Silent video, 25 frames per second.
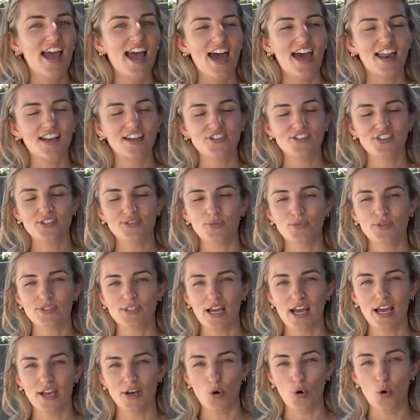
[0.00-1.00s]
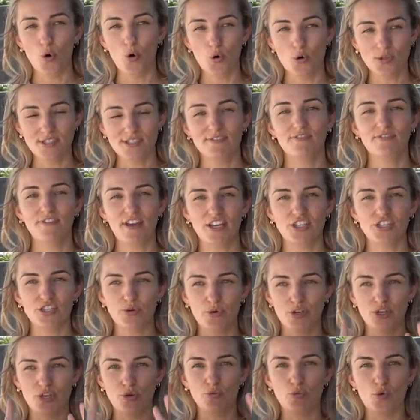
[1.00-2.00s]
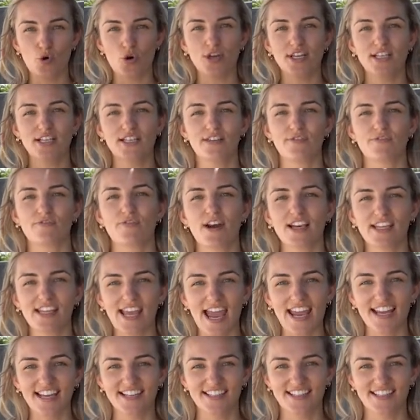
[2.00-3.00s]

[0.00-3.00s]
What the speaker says: and it just was an awesome feature when you walk in the front gate.